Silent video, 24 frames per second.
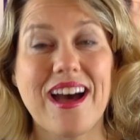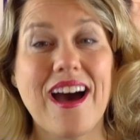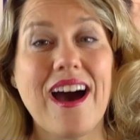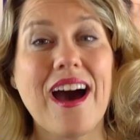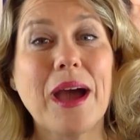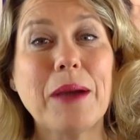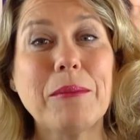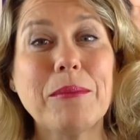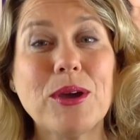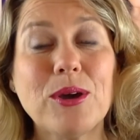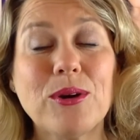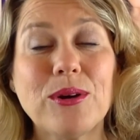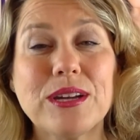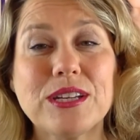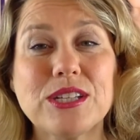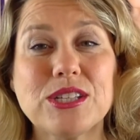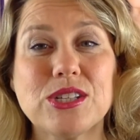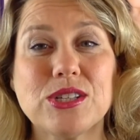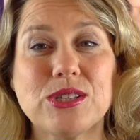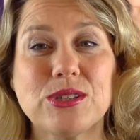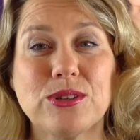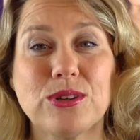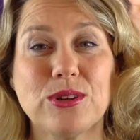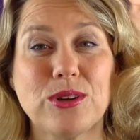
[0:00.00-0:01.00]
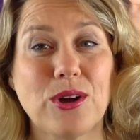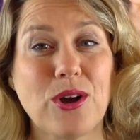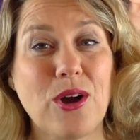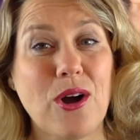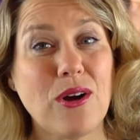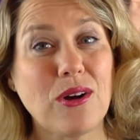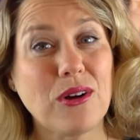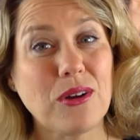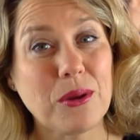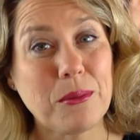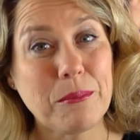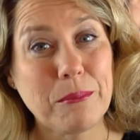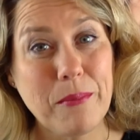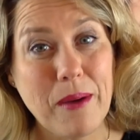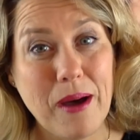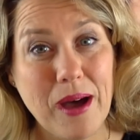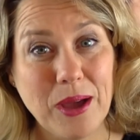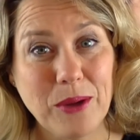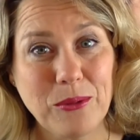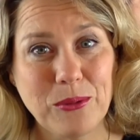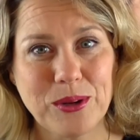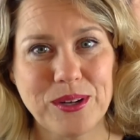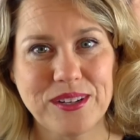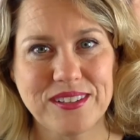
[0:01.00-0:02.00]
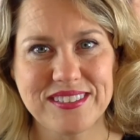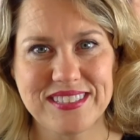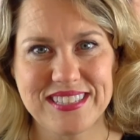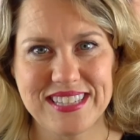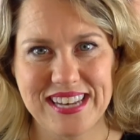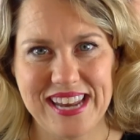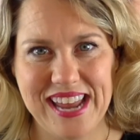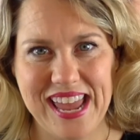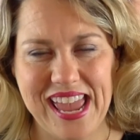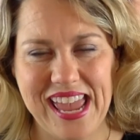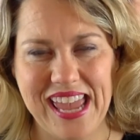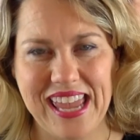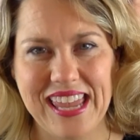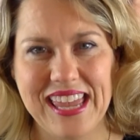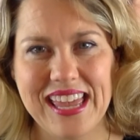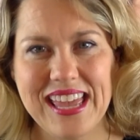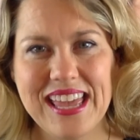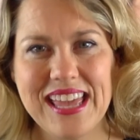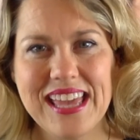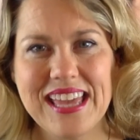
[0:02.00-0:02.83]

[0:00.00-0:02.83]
I'm going to do to conquer my world today.